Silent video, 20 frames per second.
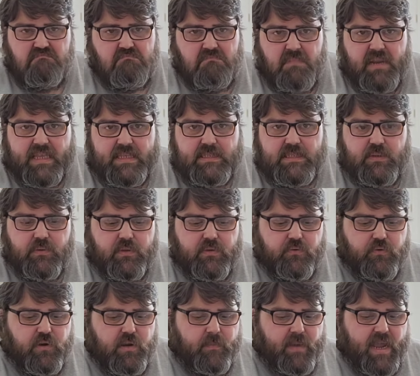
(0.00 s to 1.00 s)
let's see what
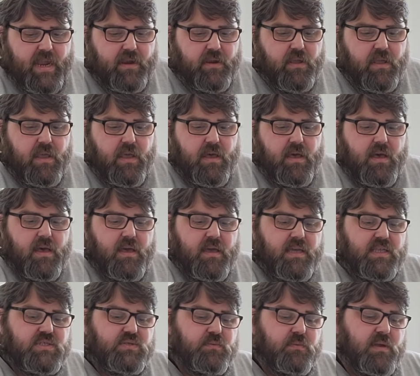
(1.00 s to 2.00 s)
they're all about.
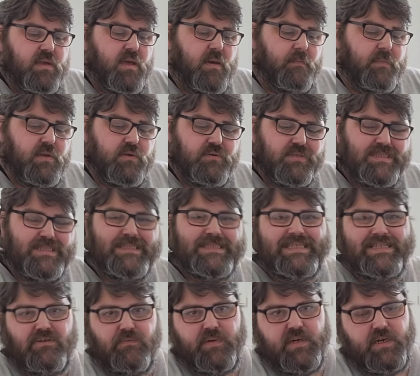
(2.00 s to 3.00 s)
It's from a company called
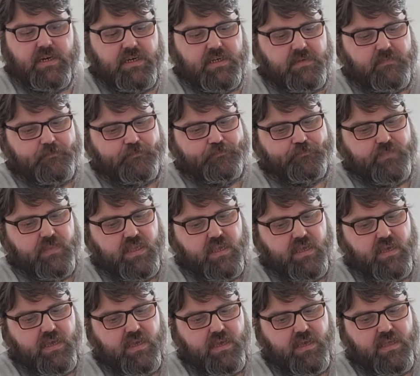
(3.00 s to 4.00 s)
Silbird,
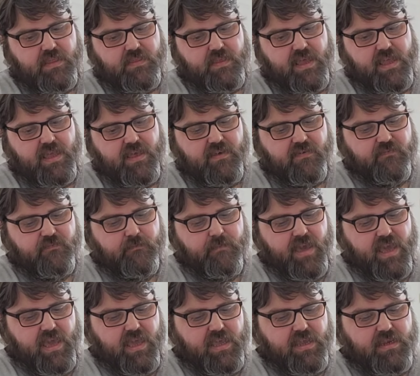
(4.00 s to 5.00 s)
and they have
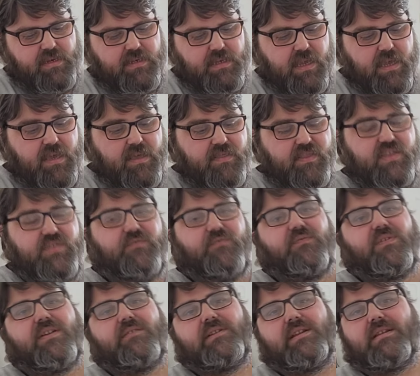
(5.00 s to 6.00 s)
made this
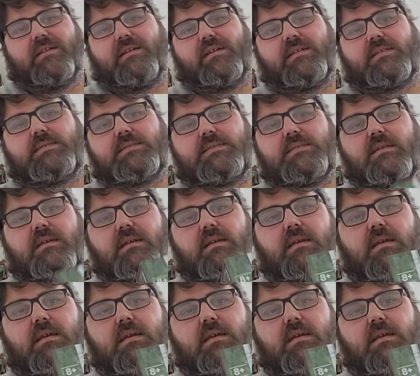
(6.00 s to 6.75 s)
very nice